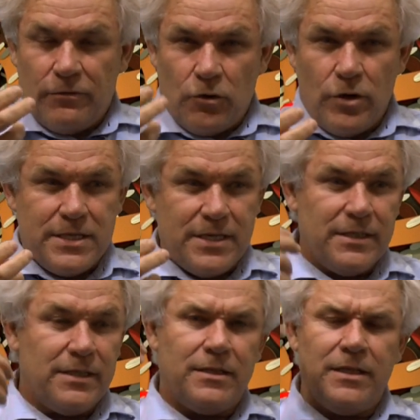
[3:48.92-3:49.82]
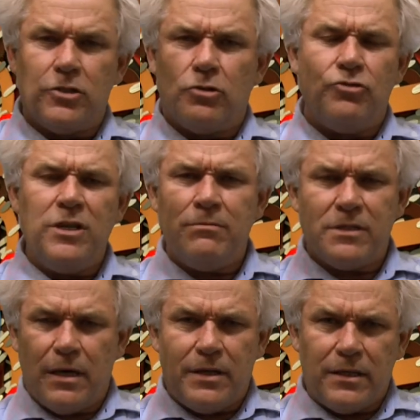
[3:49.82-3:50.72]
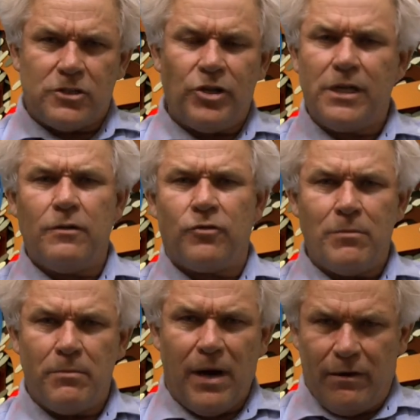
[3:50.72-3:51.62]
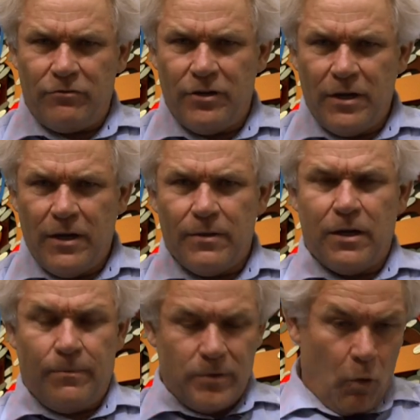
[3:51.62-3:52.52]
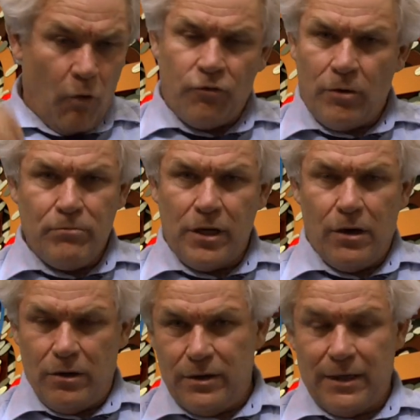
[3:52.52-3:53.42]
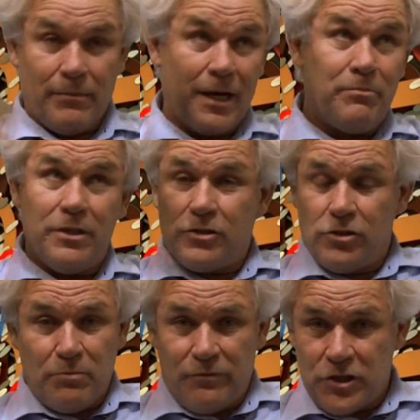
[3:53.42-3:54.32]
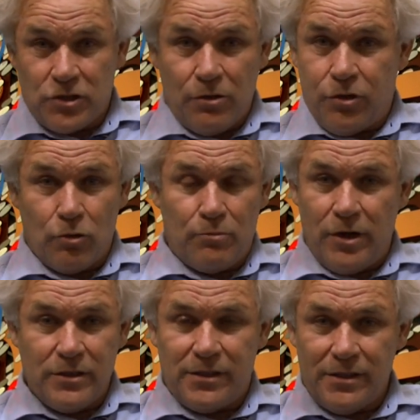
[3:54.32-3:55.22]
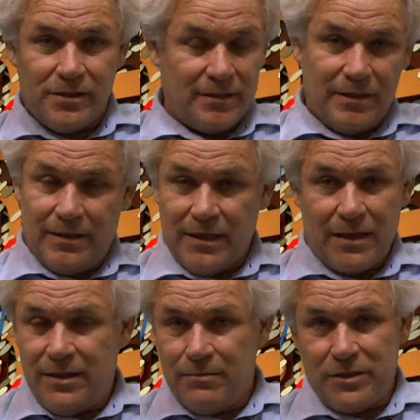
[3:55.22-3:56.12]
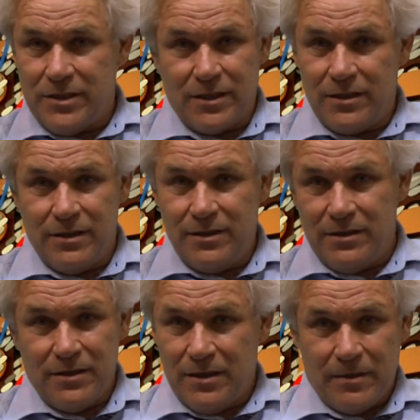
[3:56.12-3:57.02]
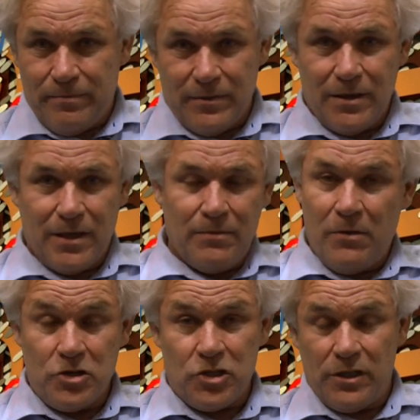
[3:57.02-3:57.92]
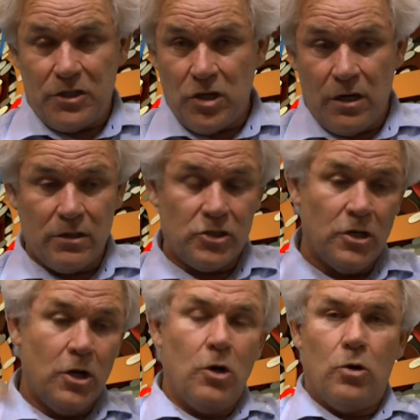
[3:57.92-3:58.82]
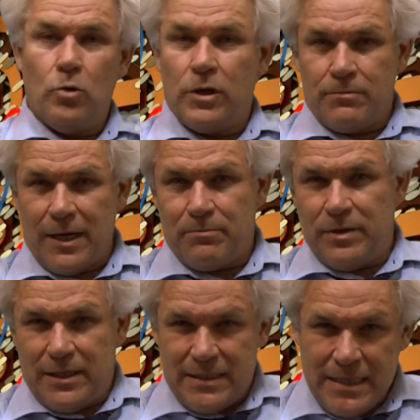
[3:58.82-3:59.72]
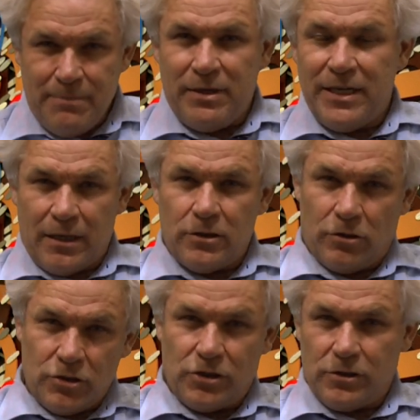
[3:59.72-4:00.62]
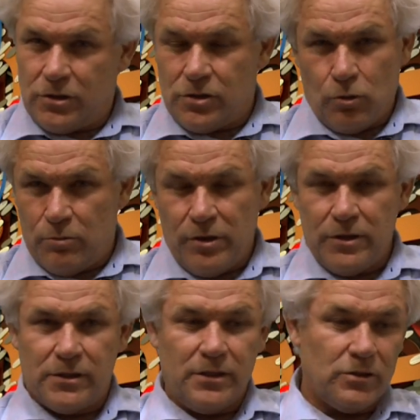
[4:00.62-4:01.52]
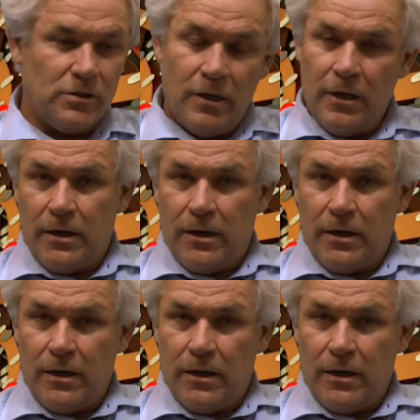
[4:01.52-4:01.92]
Freud says that these are dreams that's triggered from above or from below, and it might be a superficial thought process and nothing particularly emotionally charged, or it might be a deeply unconscious thought process.